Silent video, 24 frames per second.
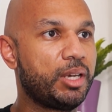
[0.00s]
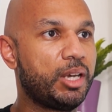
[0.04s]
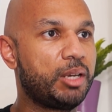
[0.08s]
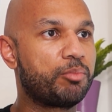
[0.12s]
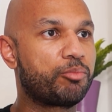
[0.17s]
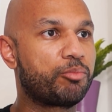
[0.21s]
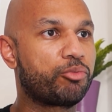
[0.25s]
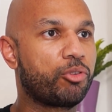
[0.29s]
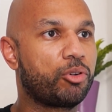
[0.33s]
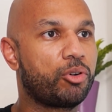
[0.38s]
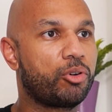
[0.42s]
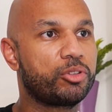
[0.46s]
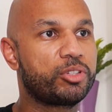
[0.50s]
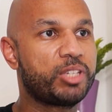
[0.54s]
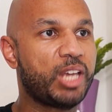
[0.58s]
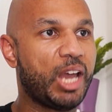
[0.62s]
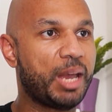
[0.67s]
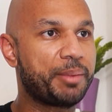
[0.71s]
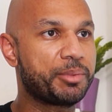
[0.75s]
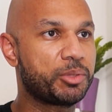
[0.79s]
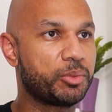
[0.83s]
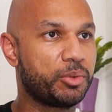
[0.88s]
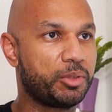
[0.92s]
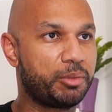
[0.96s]
and
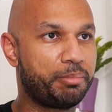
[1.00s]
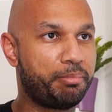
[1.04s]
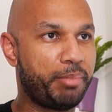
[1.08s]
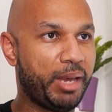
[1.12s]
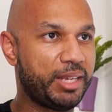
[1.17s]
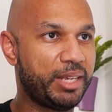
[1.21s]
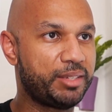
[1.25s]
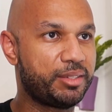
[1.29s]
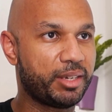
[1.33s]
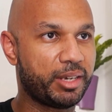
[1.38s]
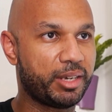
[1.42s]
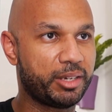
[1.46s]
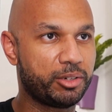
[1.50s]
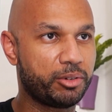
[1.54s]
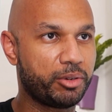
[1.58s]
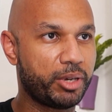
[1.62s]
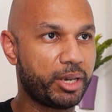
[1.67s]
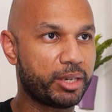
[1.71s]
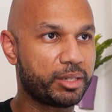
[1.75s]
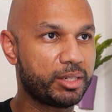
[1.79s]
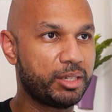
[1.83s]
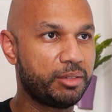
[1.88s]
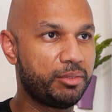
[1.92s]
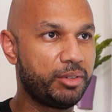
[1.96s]
prototypes with basic
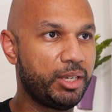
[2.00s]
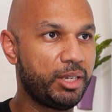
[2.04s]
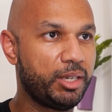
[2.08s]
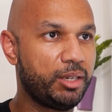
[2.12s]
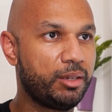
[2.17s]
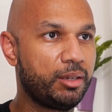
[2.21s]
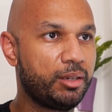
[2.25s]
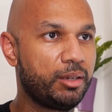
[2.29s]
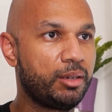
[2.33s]
interactivity.